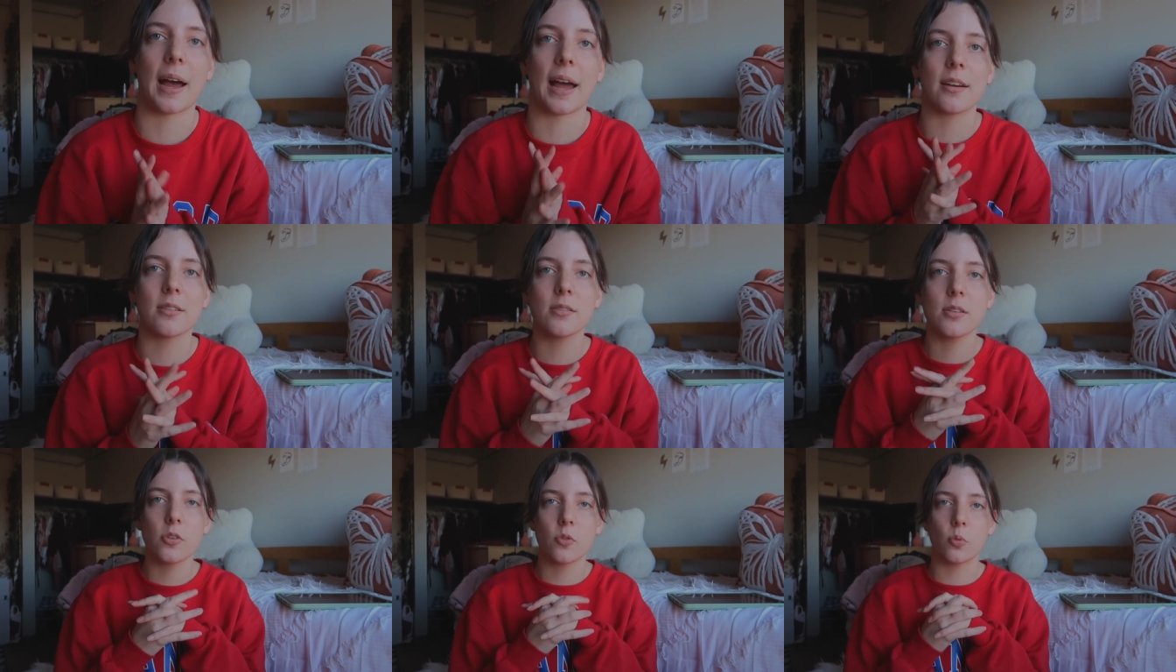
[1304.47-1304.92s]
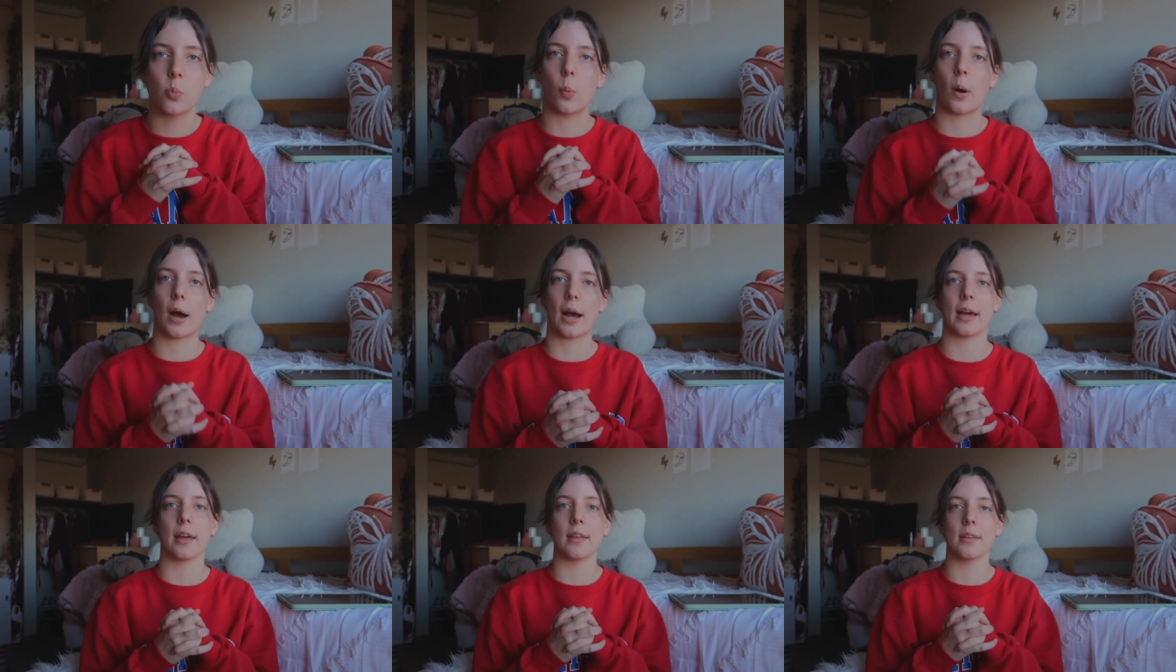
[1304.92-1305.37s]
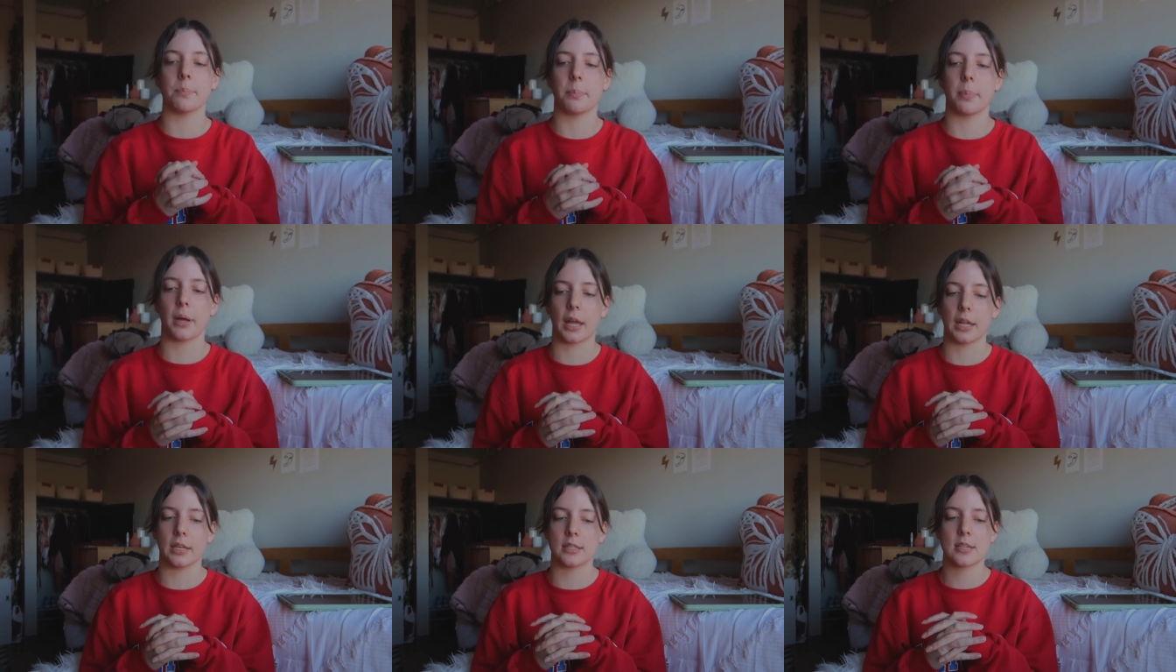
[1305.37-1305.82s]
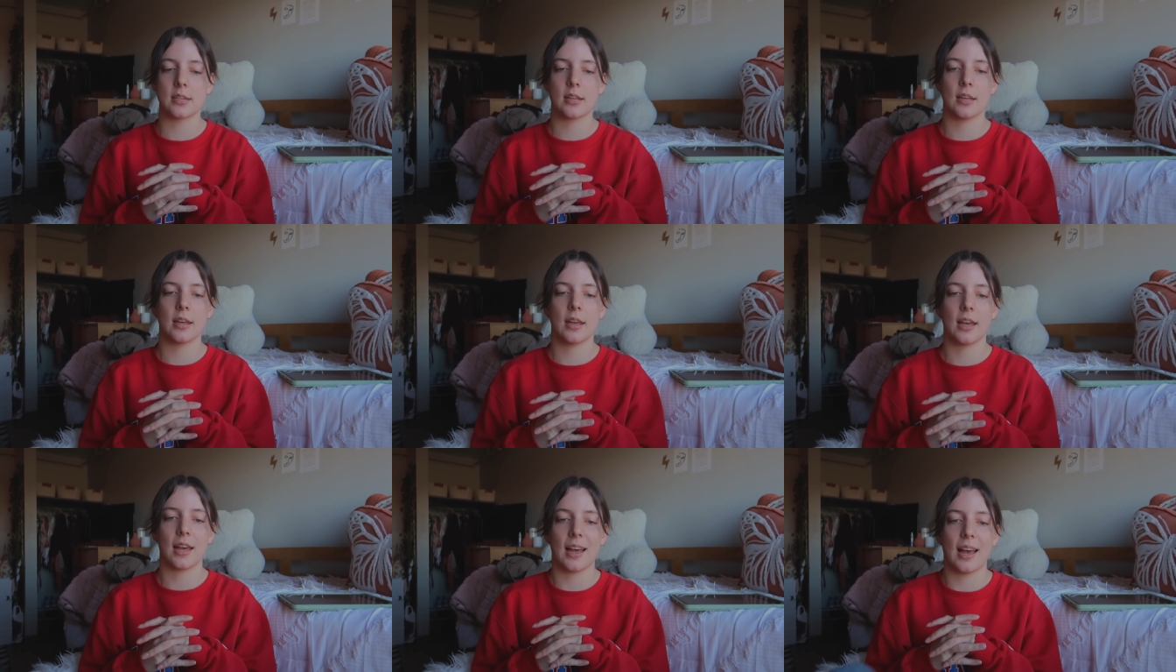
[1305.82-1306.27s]
I don't know why, but
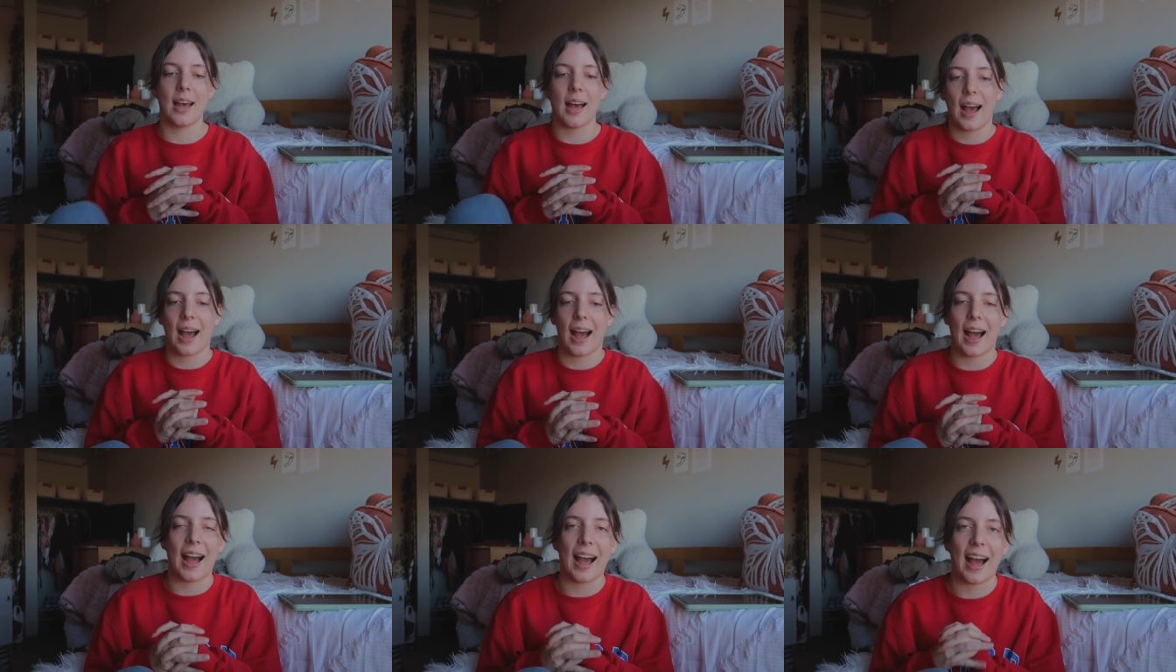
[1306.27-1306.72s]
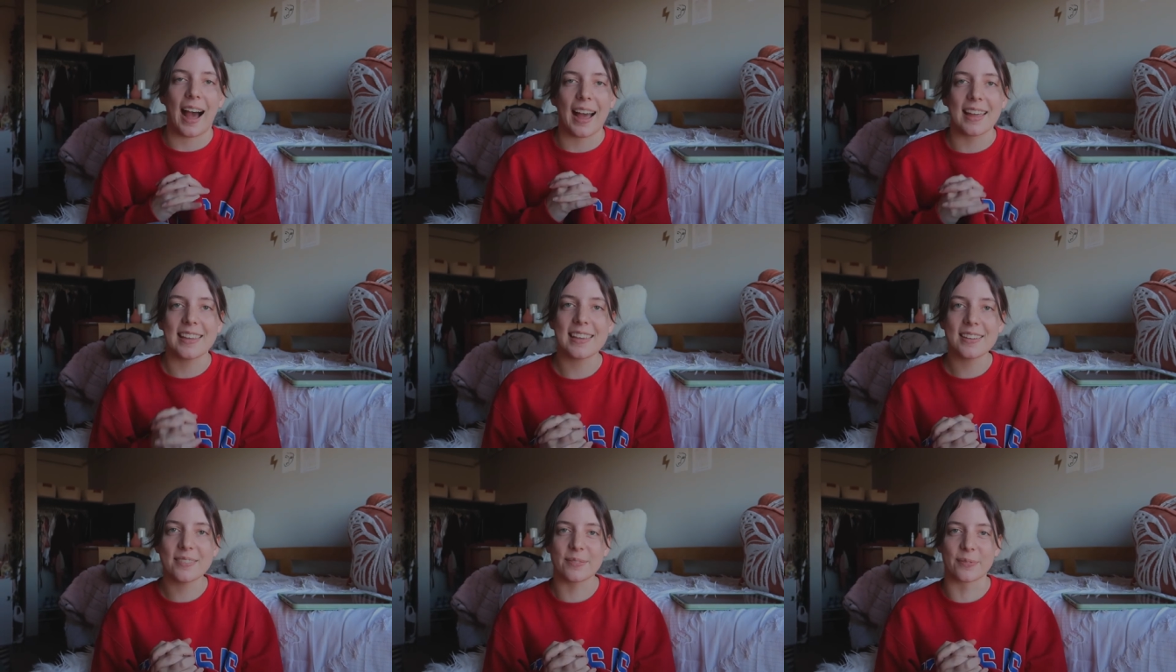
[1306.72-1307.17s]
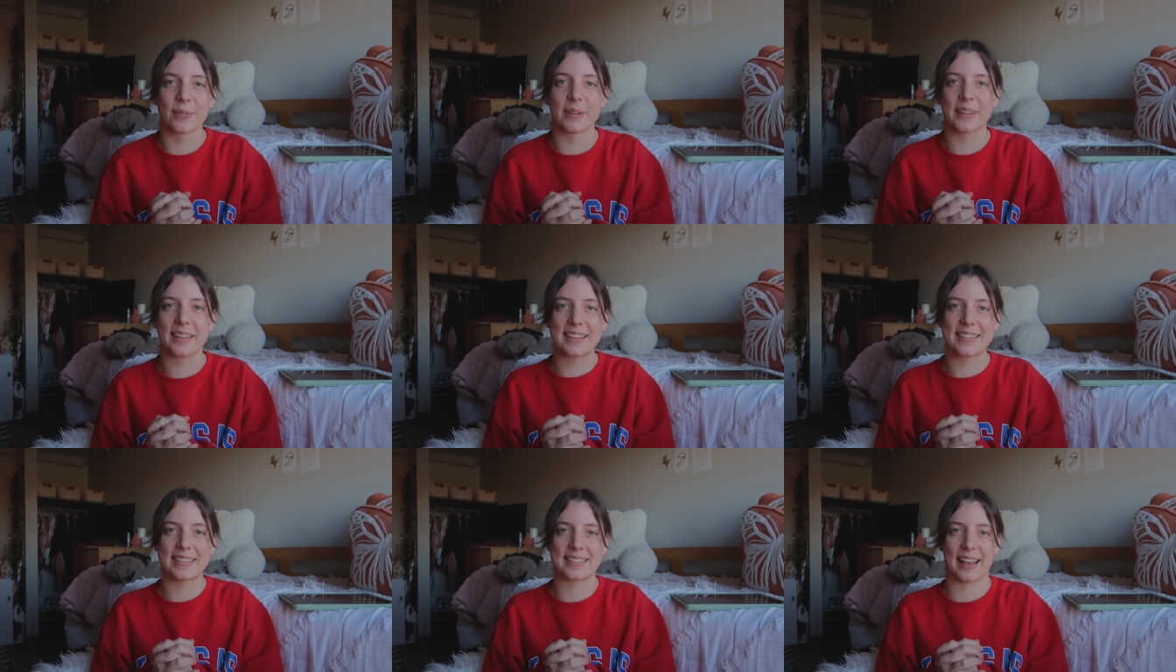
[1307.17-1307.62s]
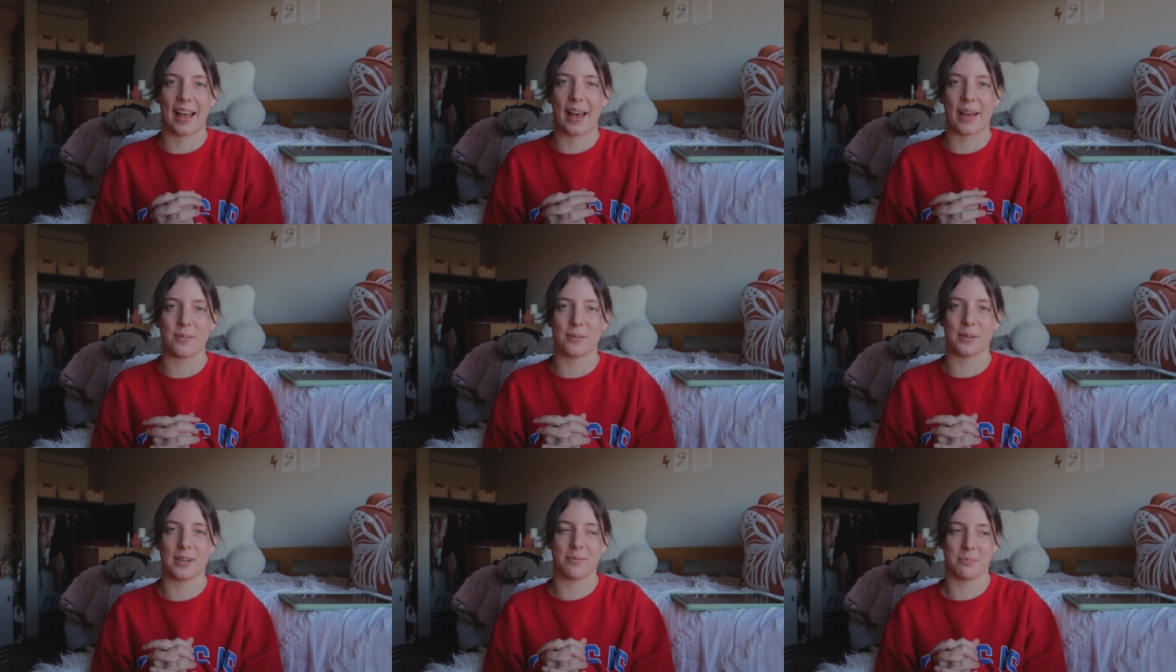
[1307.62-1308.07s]
I get really
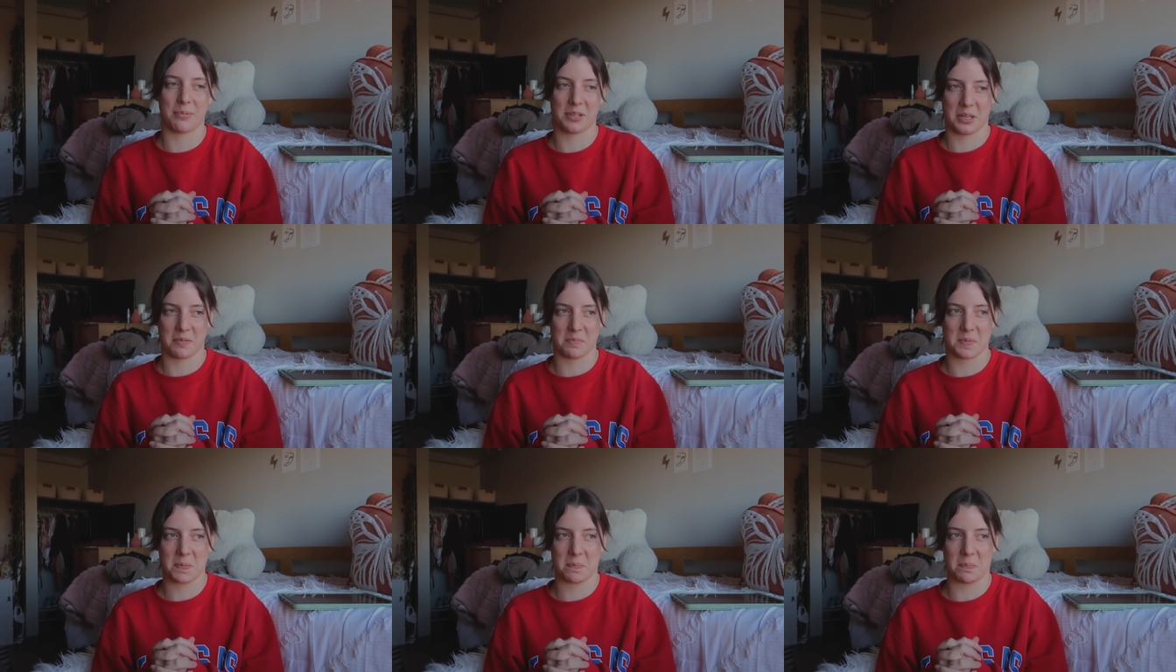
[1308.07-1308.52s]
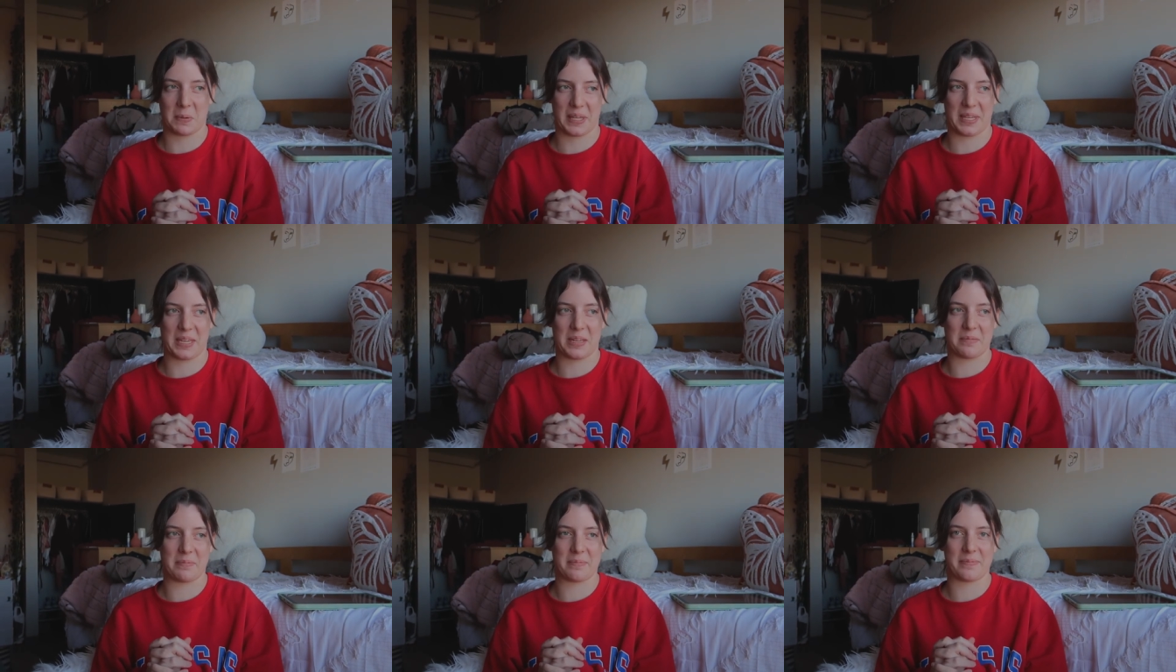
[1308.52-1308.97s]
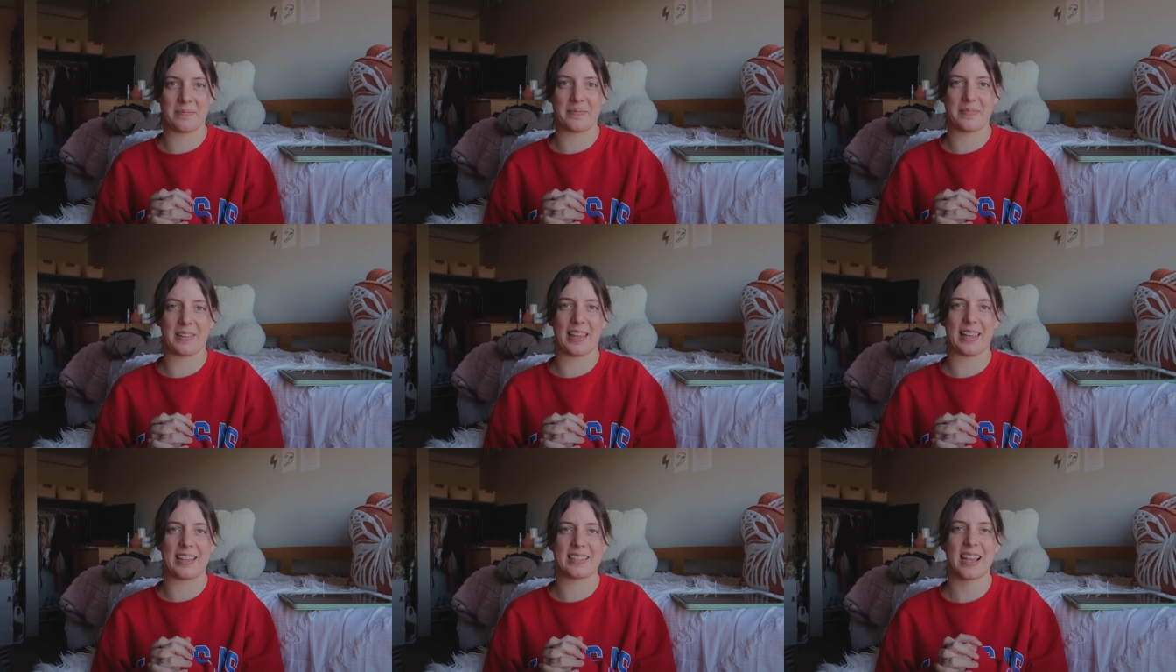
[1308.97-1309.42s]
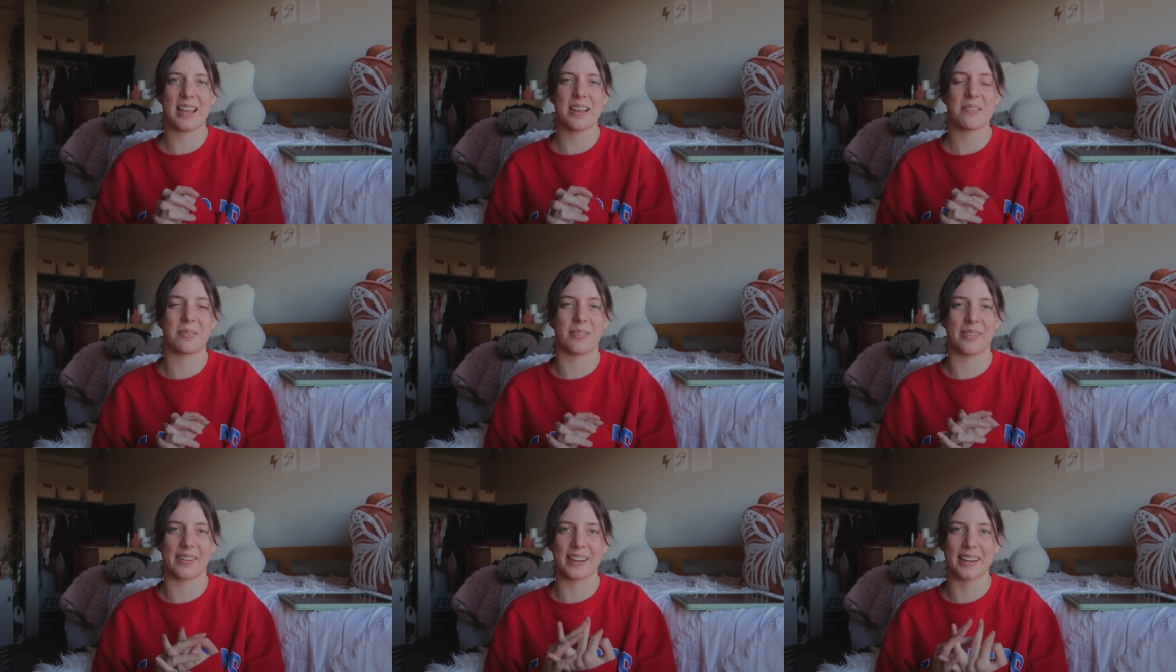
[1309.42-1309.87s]
sad when it becomes p.m. Is
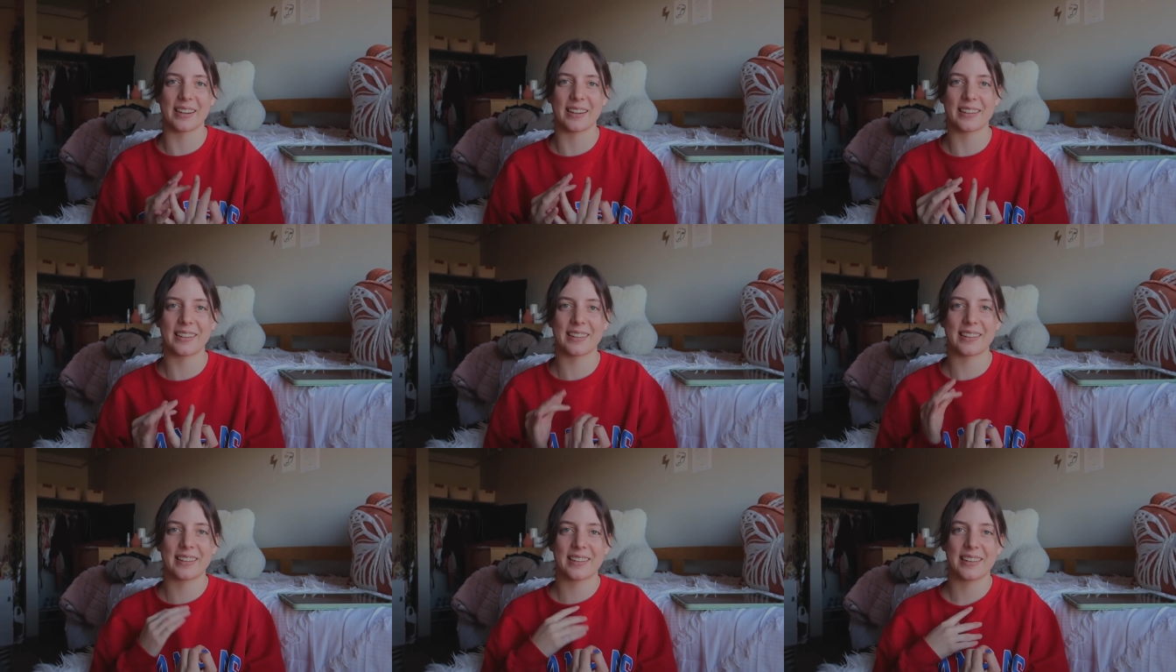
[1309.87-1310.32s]
that weird?